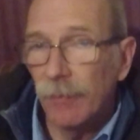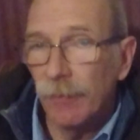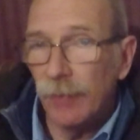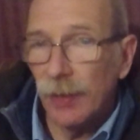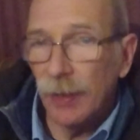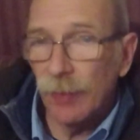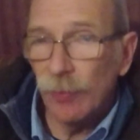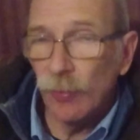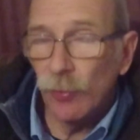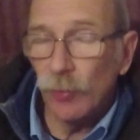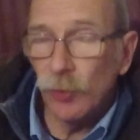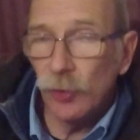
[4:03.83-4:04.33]

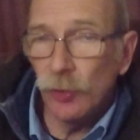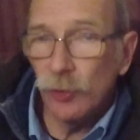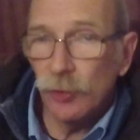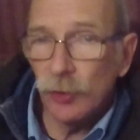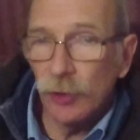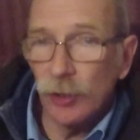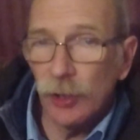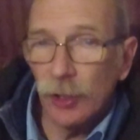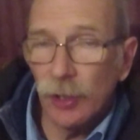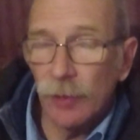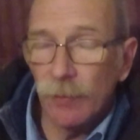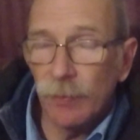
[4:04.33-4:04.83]
people
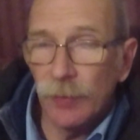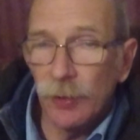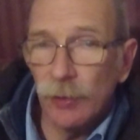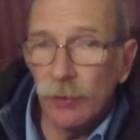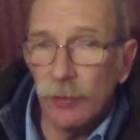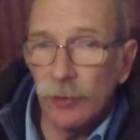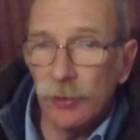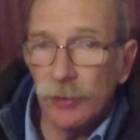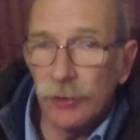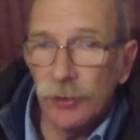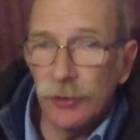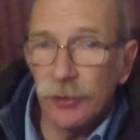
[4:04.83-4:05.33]
using the
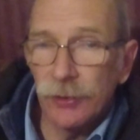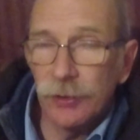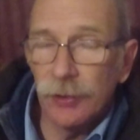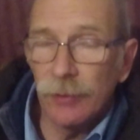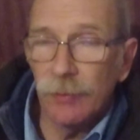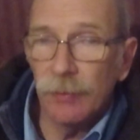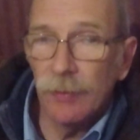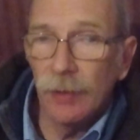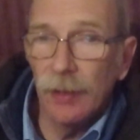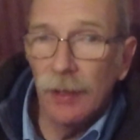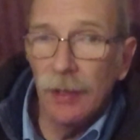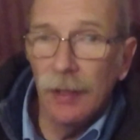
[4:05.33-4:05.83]
computer
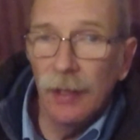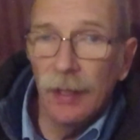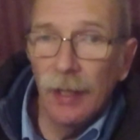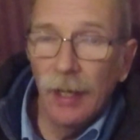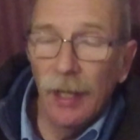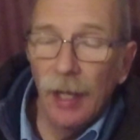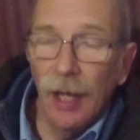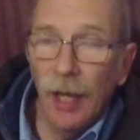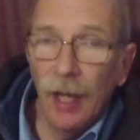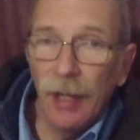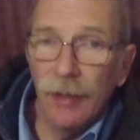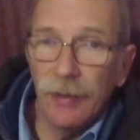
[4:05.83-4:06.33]
system
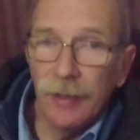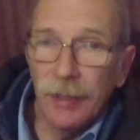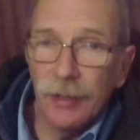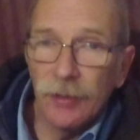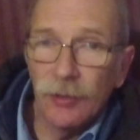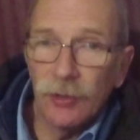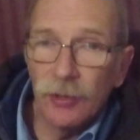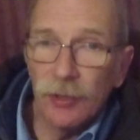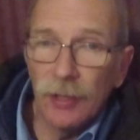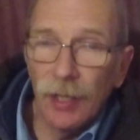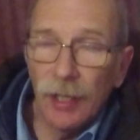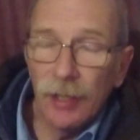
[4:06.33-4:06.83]
and the
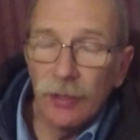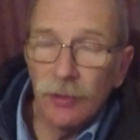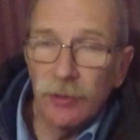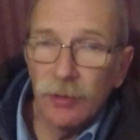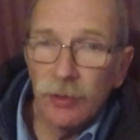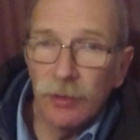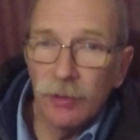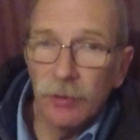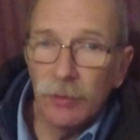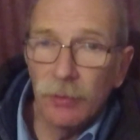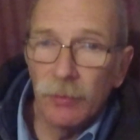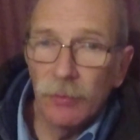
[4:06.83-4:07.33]
internet
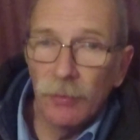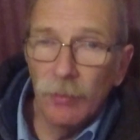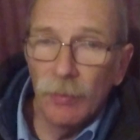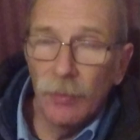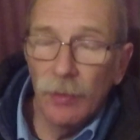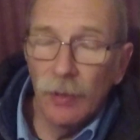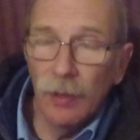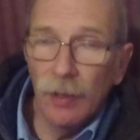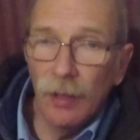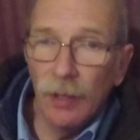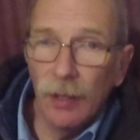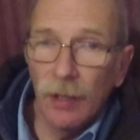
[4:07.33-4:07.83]
to
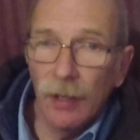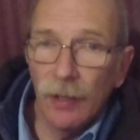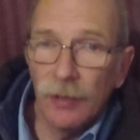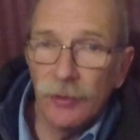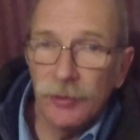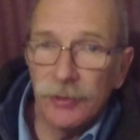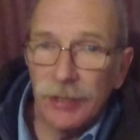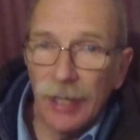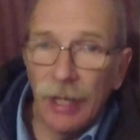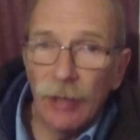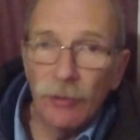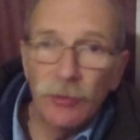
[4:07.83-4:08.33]

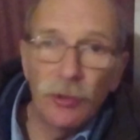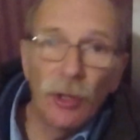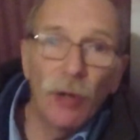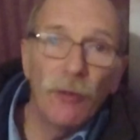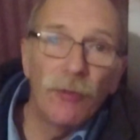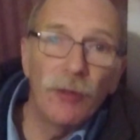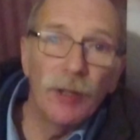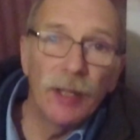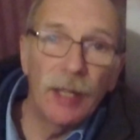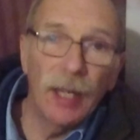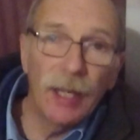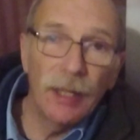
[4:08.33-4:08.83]
sound
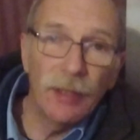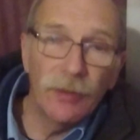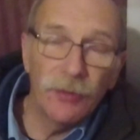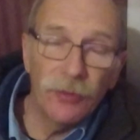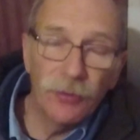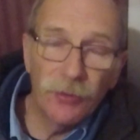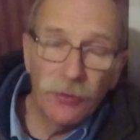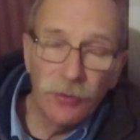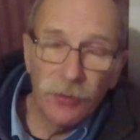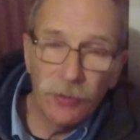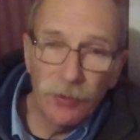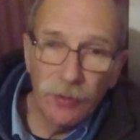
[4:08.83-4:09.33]
off
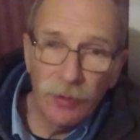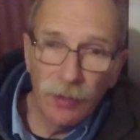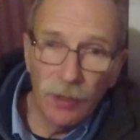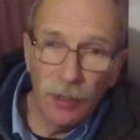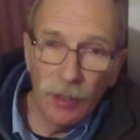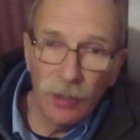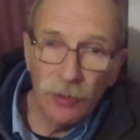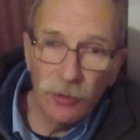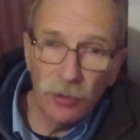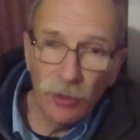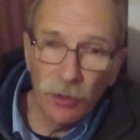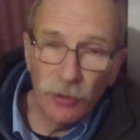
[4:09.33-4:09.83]
against
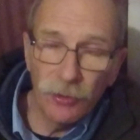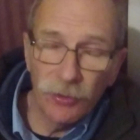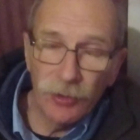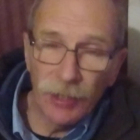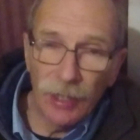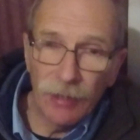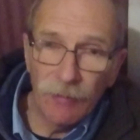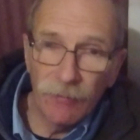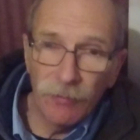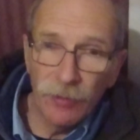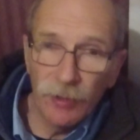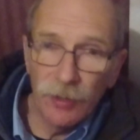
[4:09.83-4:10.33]
John
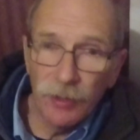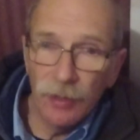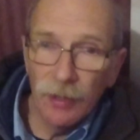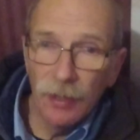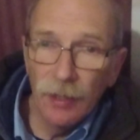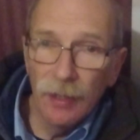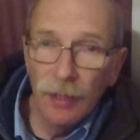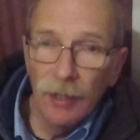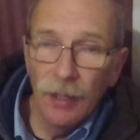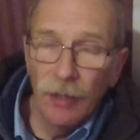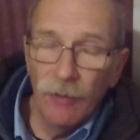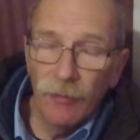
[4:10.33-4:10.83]
Sandford. And
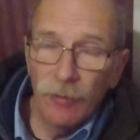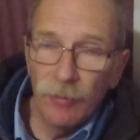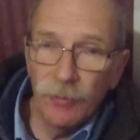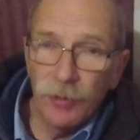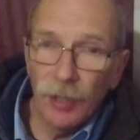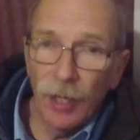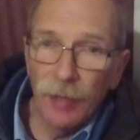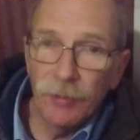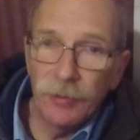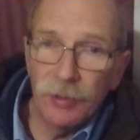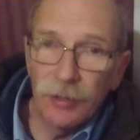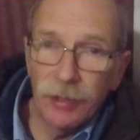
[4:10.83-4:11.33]
from
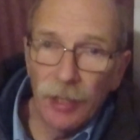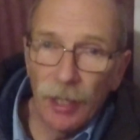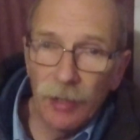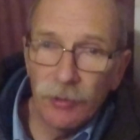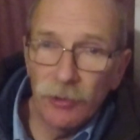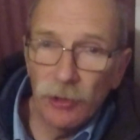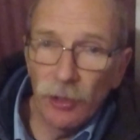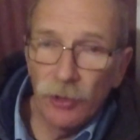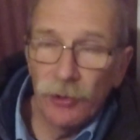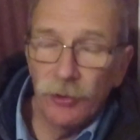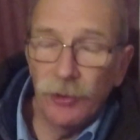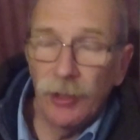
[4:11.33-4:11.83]
time to
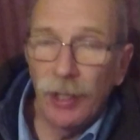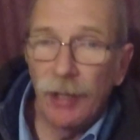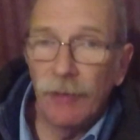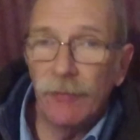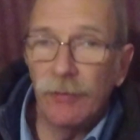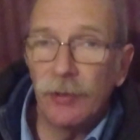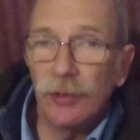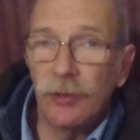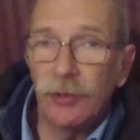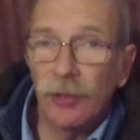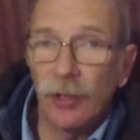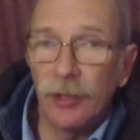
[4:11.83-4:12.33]
time, John
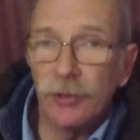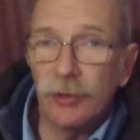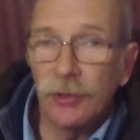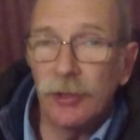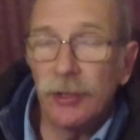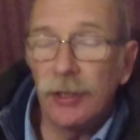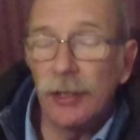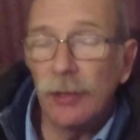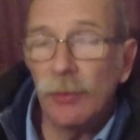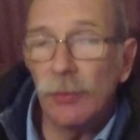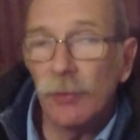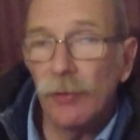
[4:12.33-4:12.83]
Sandford tries
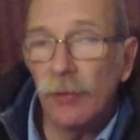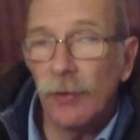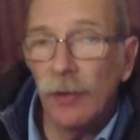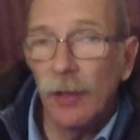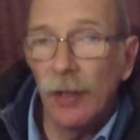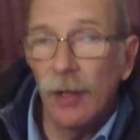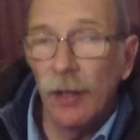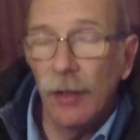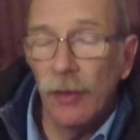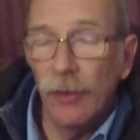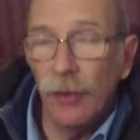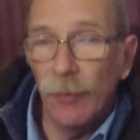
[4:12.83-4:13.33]
to deal with
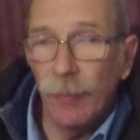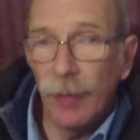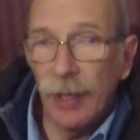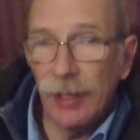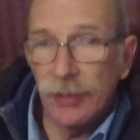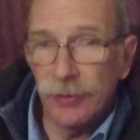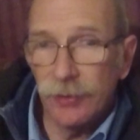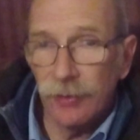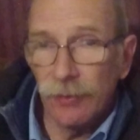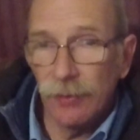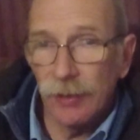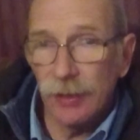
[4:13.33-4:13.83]
the
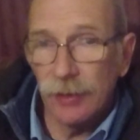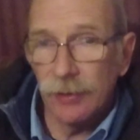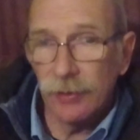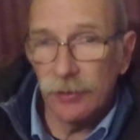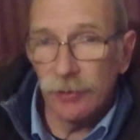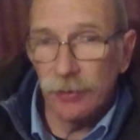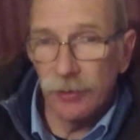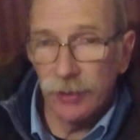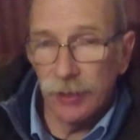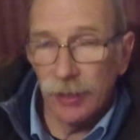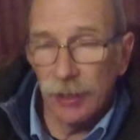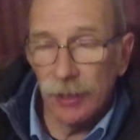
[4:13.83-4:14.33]
best of these
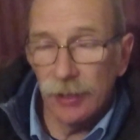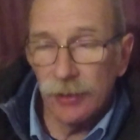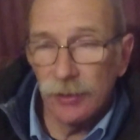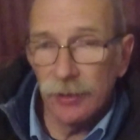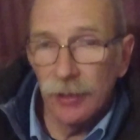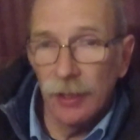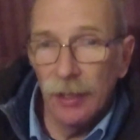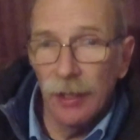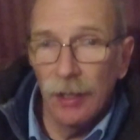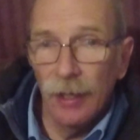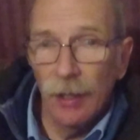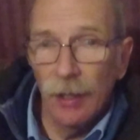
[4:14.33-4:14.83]
critiques,